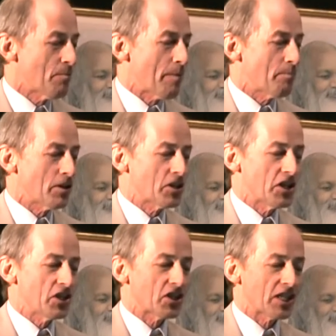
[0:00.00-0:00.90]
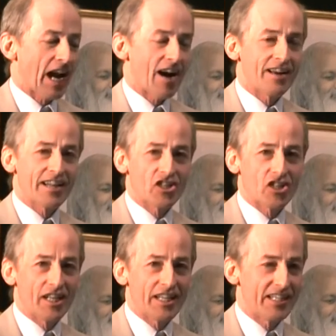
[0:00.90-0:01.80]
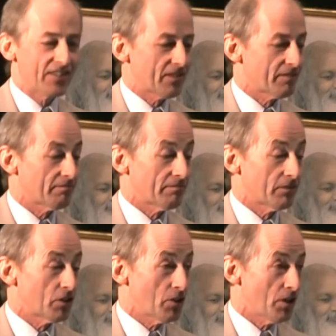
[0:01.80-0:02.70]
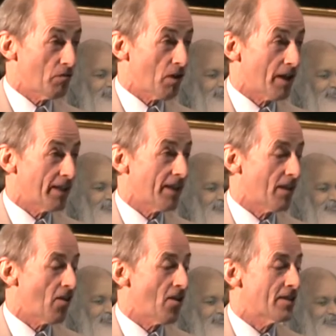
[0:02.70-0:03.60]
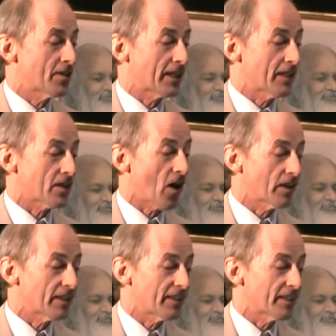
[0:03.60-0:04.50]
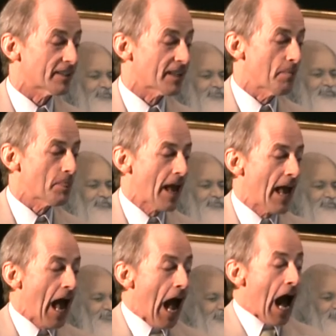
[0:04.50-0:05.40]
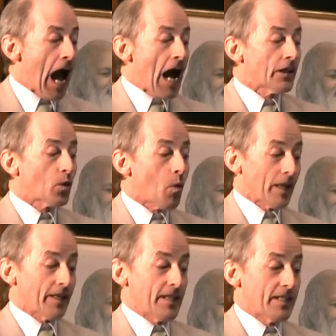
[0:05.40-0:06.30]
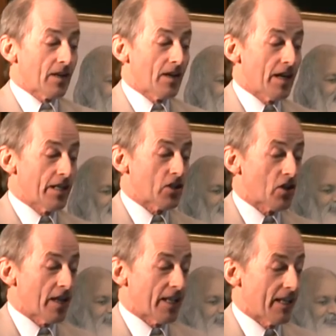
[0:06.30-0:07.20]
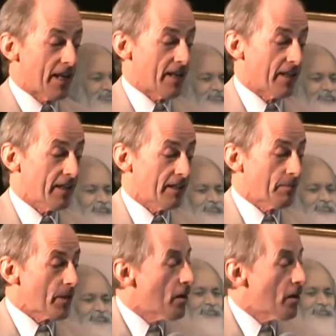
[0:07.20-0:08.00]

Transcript: Pepper, ginger, garlic, chilies. Due to the volatile oils, get this hot taste. The qualities are light, drying, and heating.